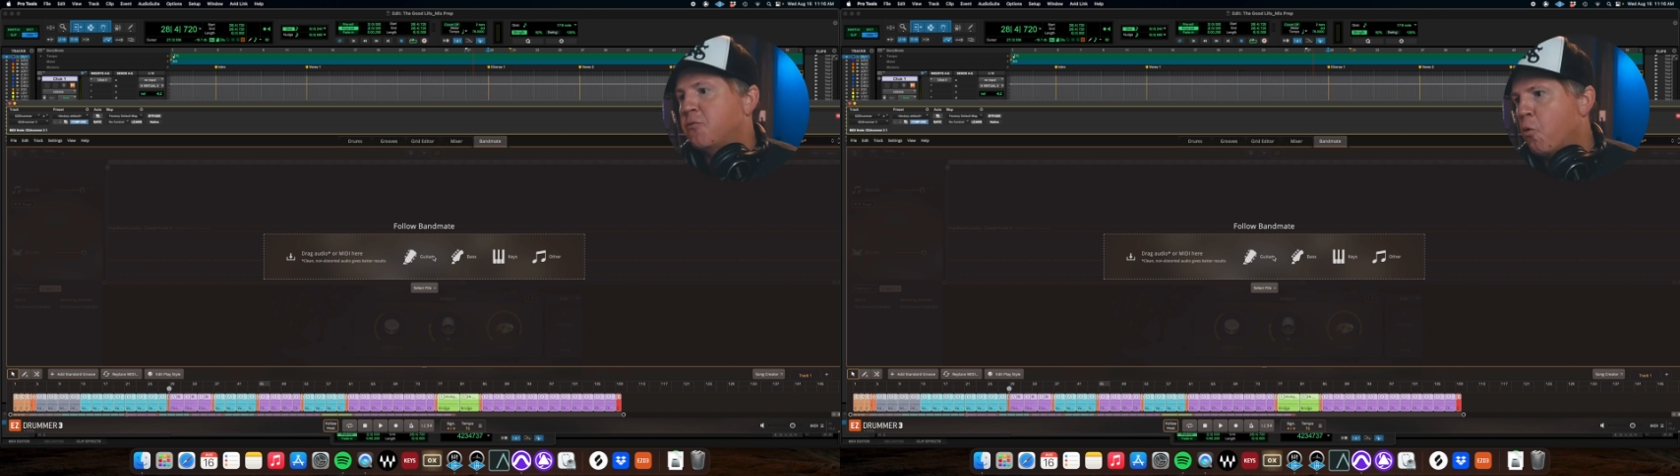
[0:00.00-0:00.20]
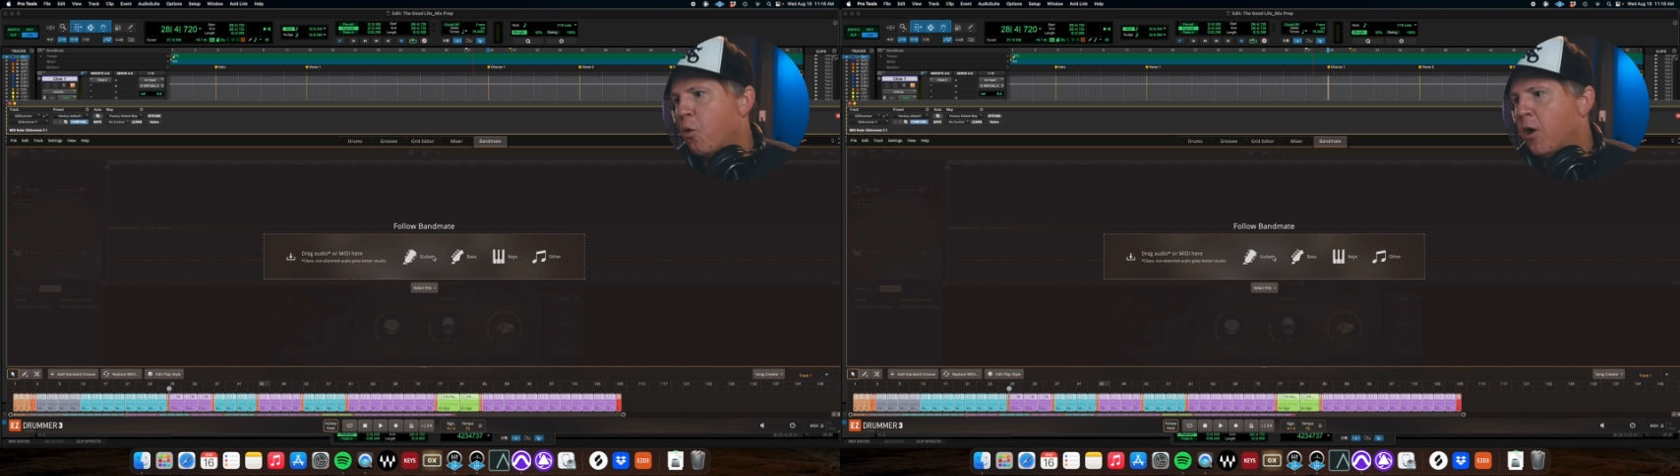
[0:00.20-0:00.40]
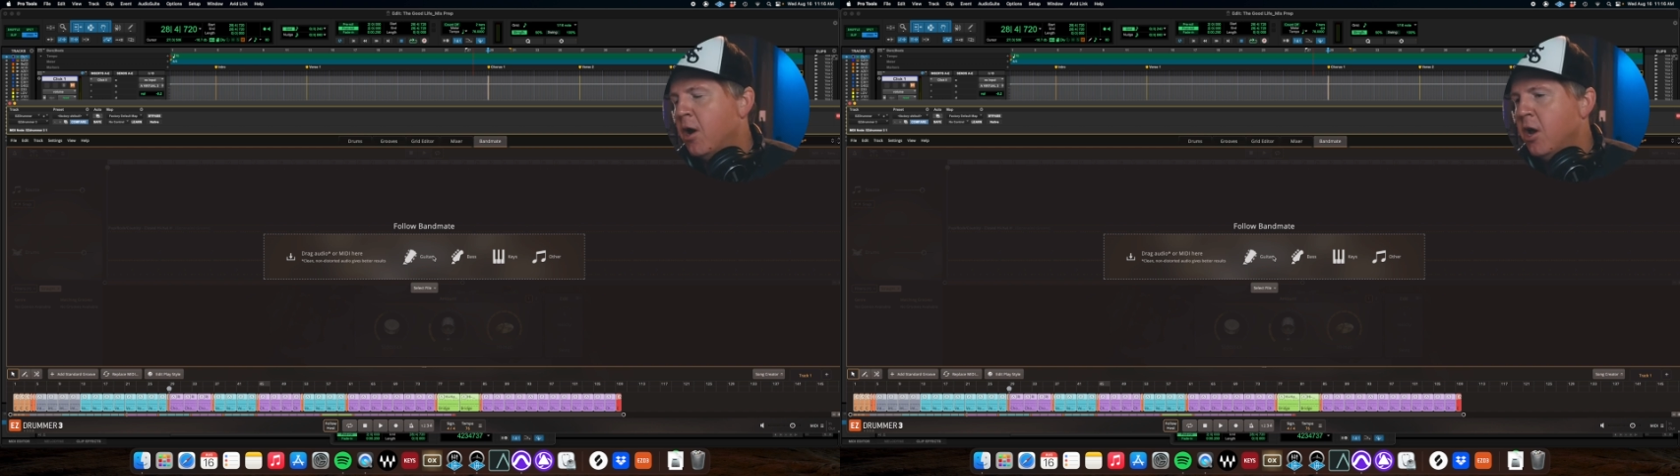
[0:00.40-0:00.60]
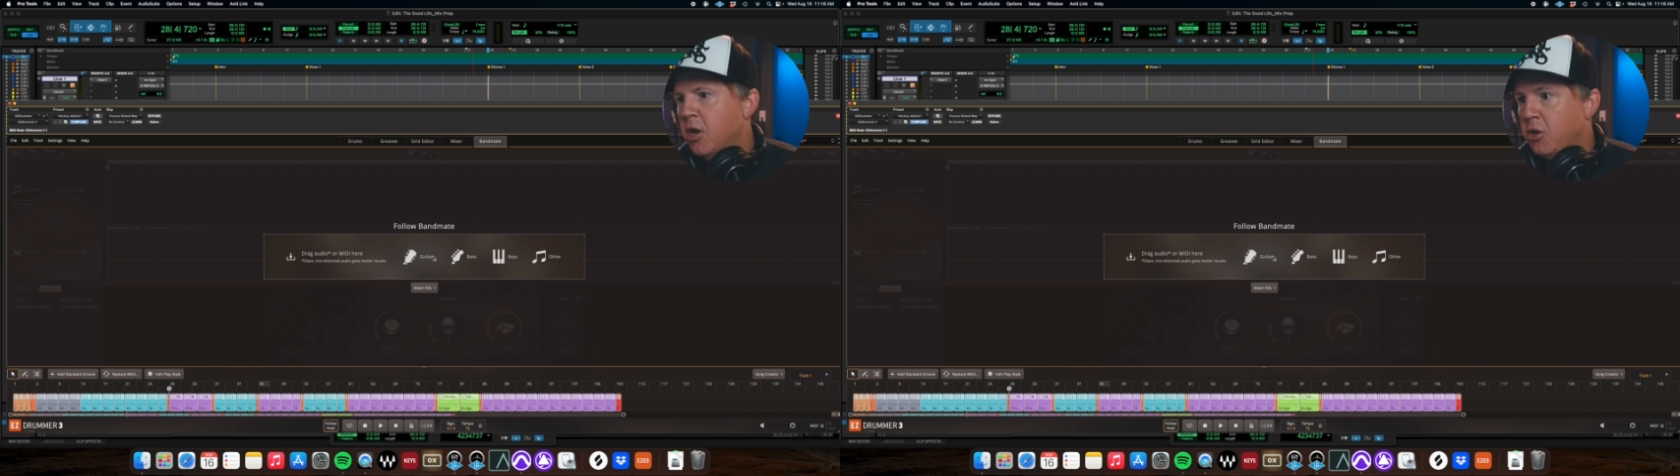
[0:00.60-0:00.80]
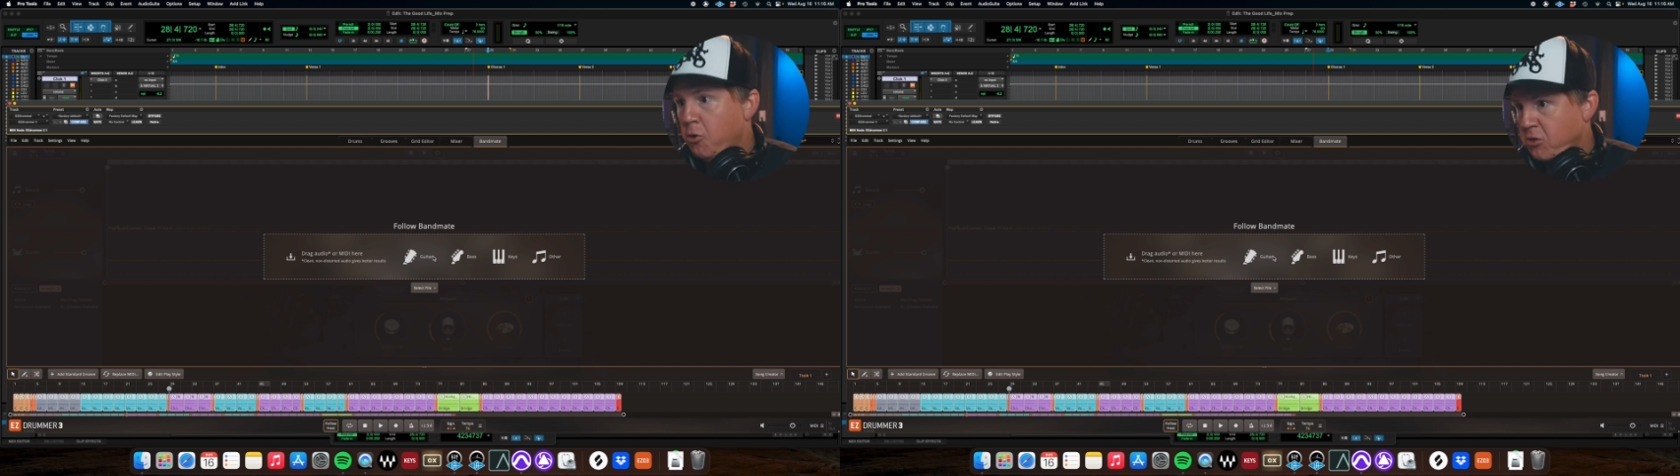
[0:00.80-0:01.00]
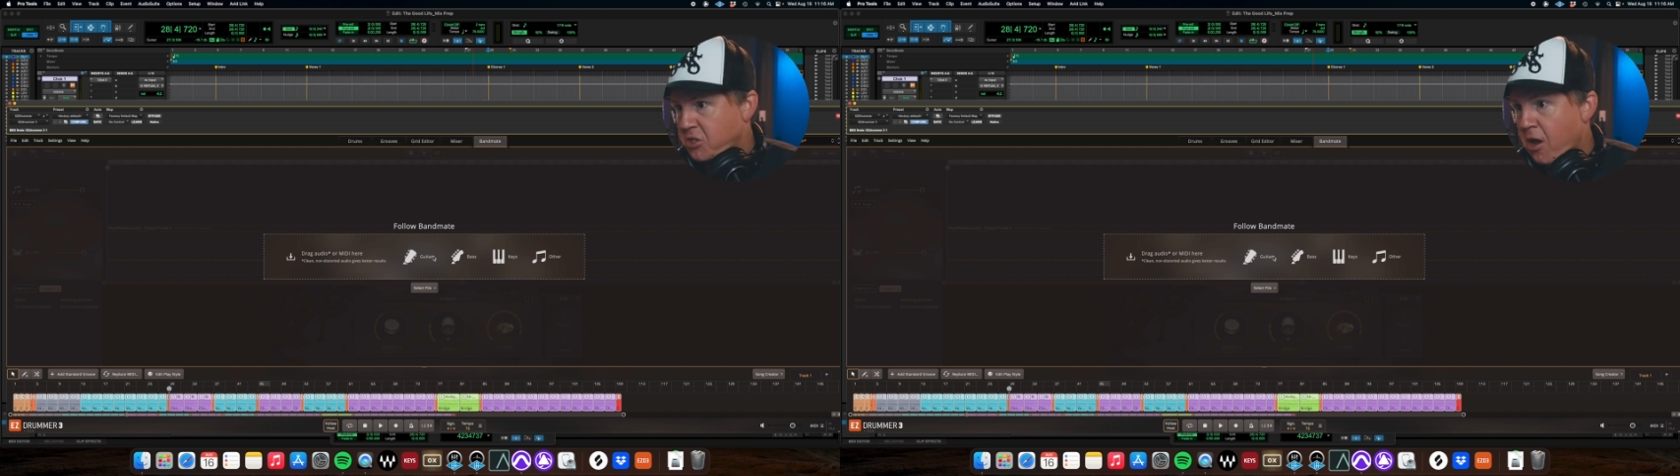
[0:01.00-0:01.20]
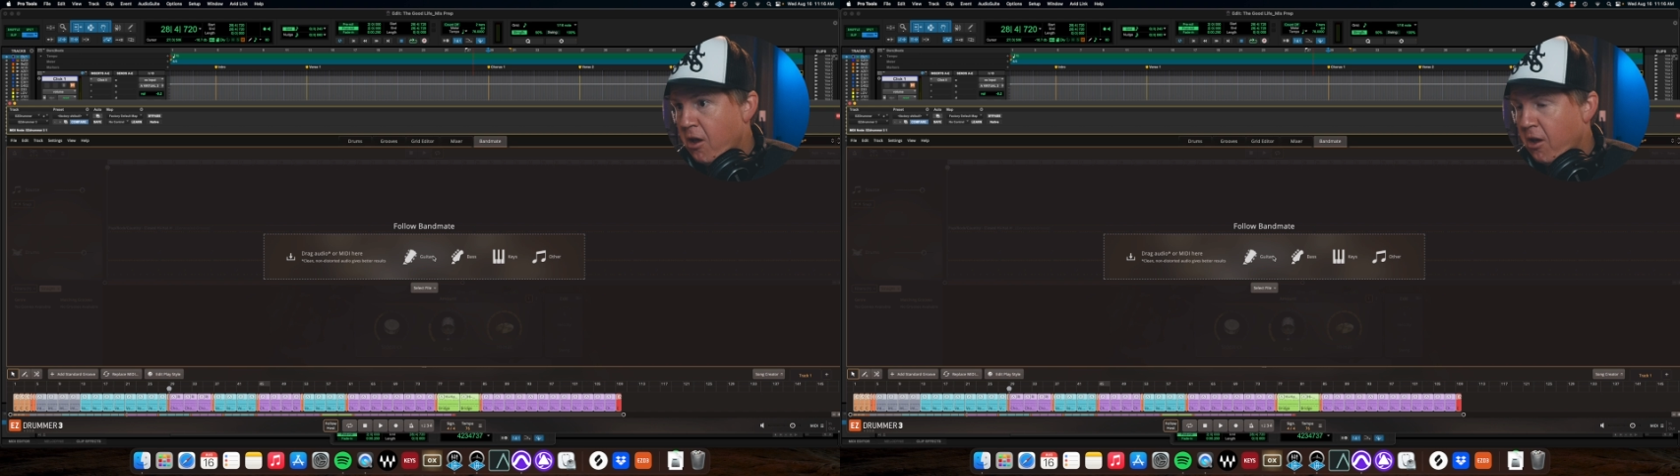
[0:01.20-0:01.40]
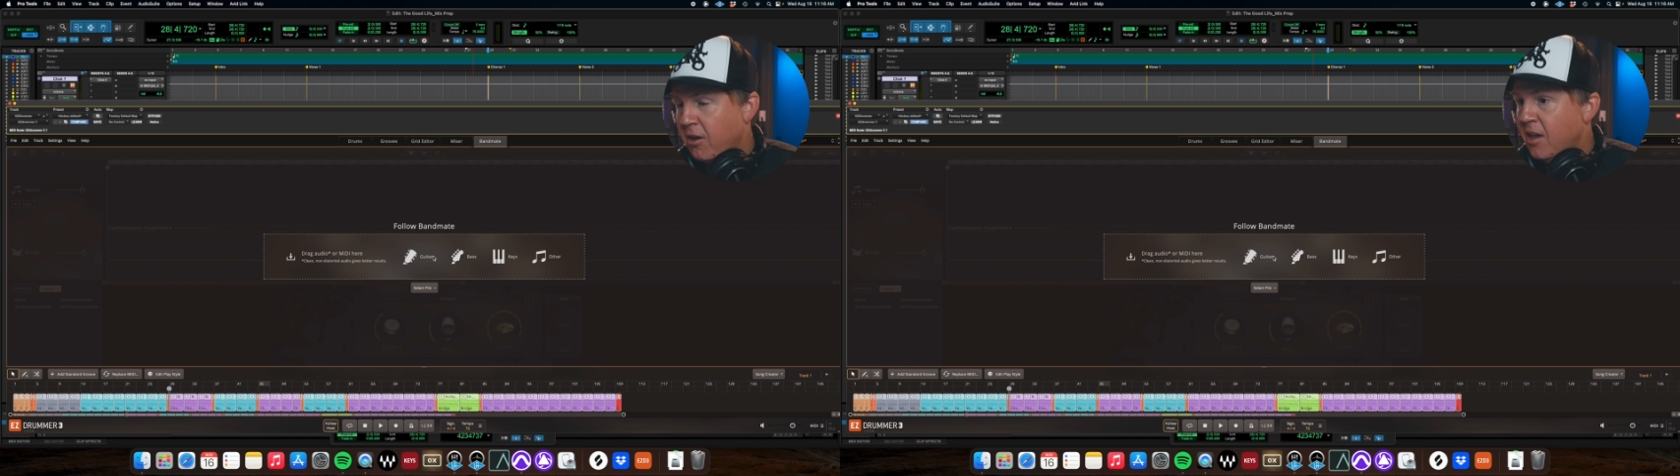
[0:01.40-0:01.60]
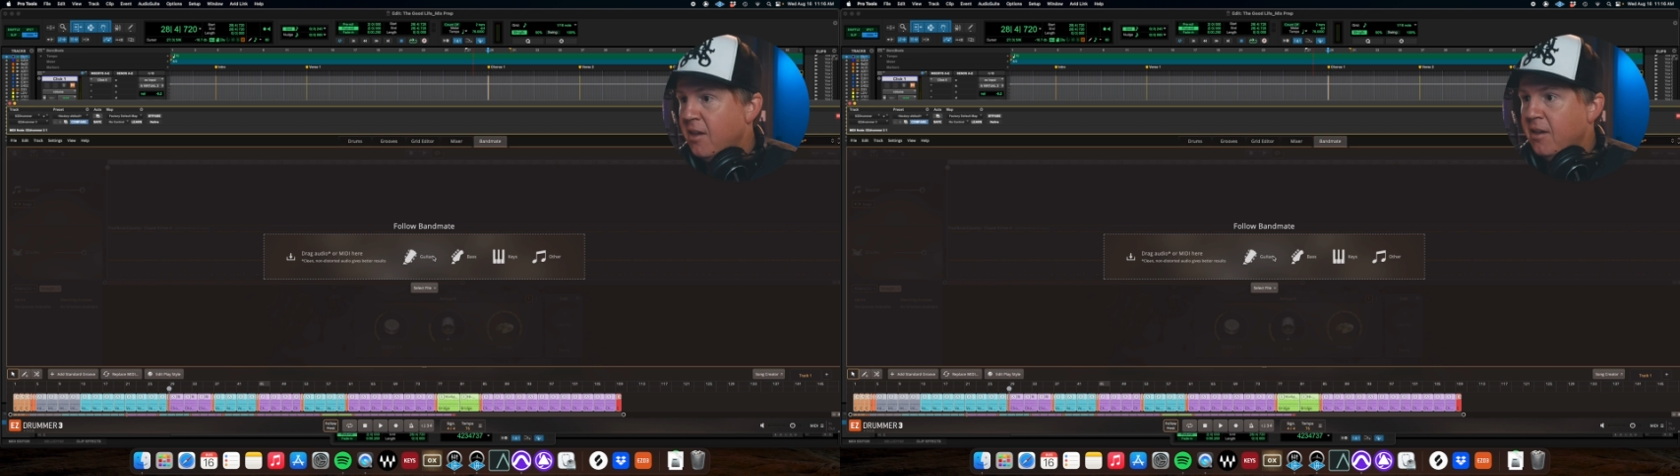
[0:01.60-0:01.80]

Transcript: for your song,